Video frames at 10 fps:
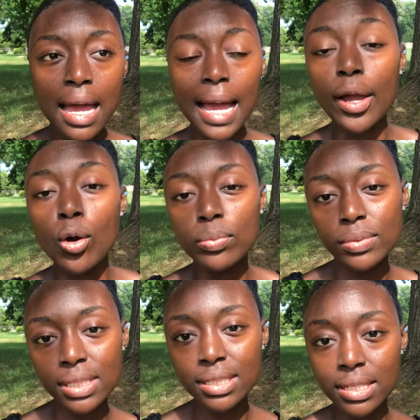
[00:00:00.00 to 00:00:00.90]
I hope
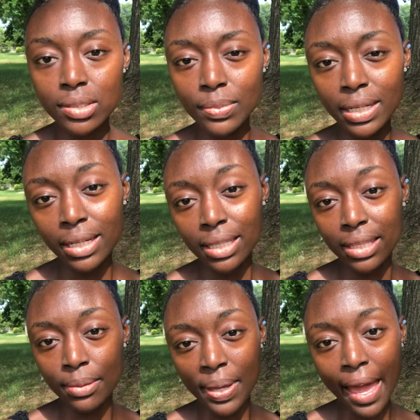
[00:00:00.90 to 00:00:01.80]
this doesn't mean
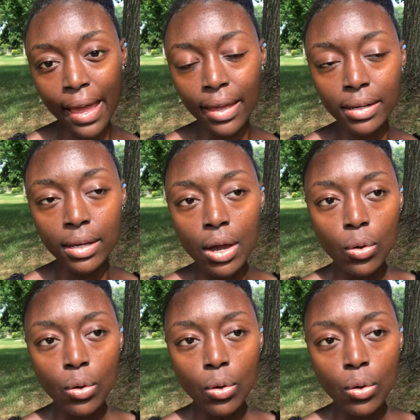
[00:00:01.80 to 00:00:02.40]
anything bad.